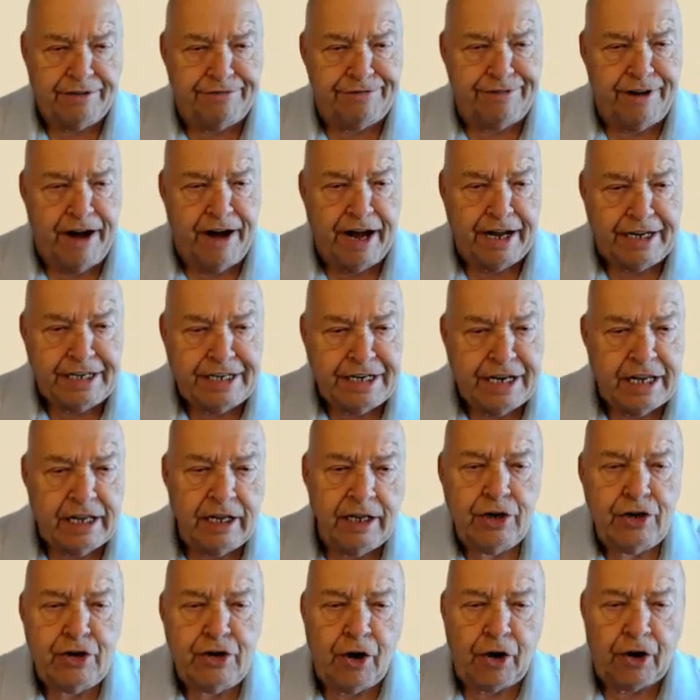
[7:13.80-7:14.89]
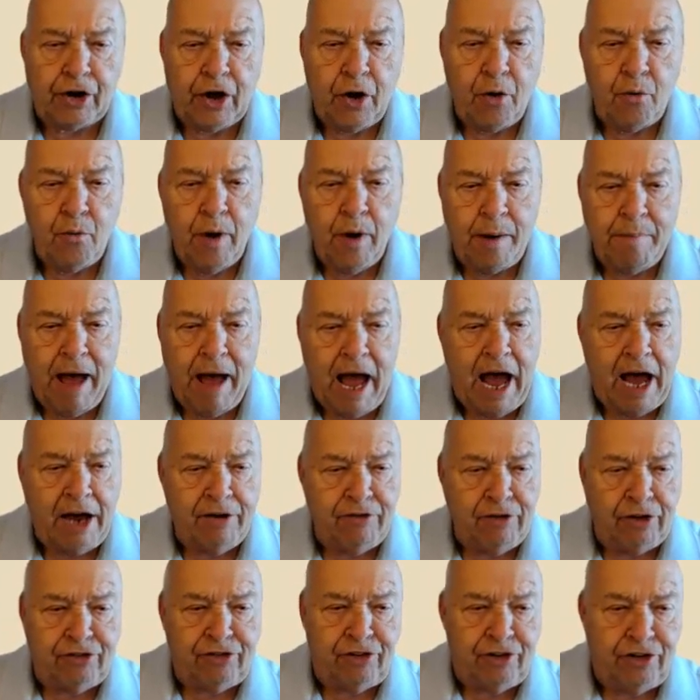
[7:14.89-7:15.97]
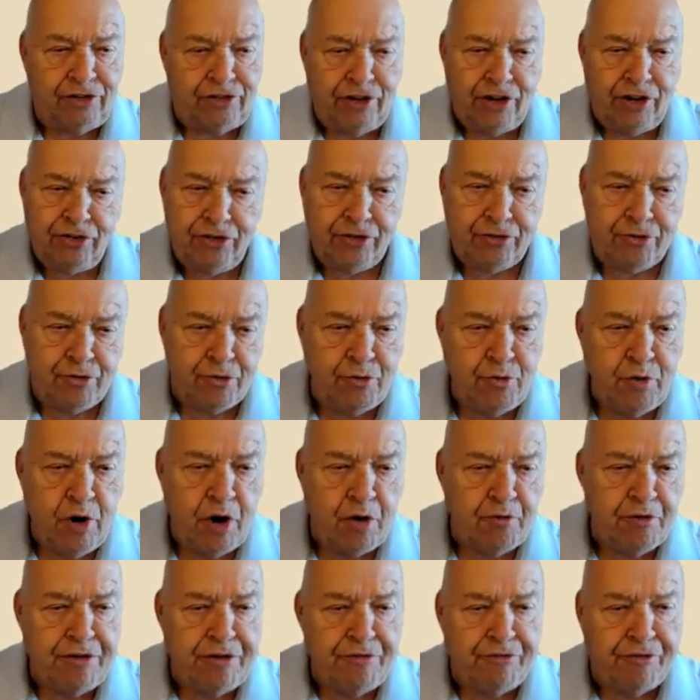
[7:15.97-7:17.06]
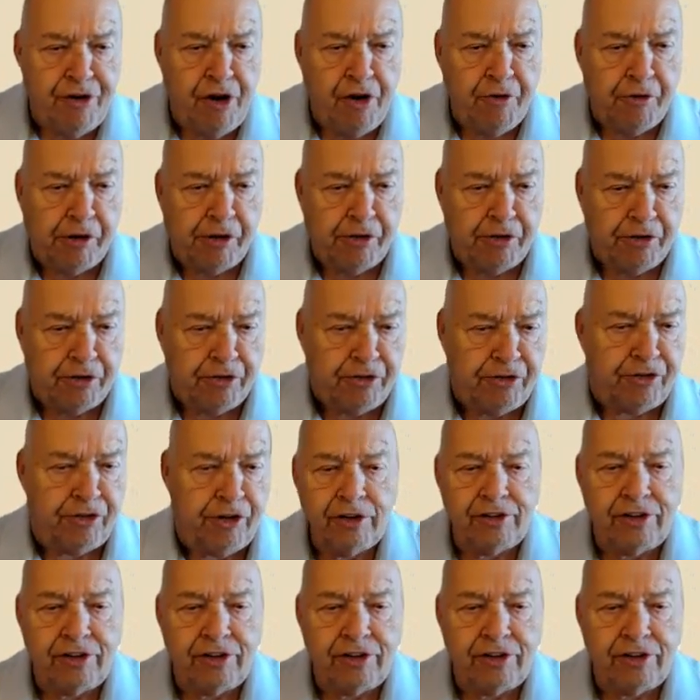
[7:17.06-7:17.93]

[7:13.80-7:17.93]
to find dark web addresses is through referrals.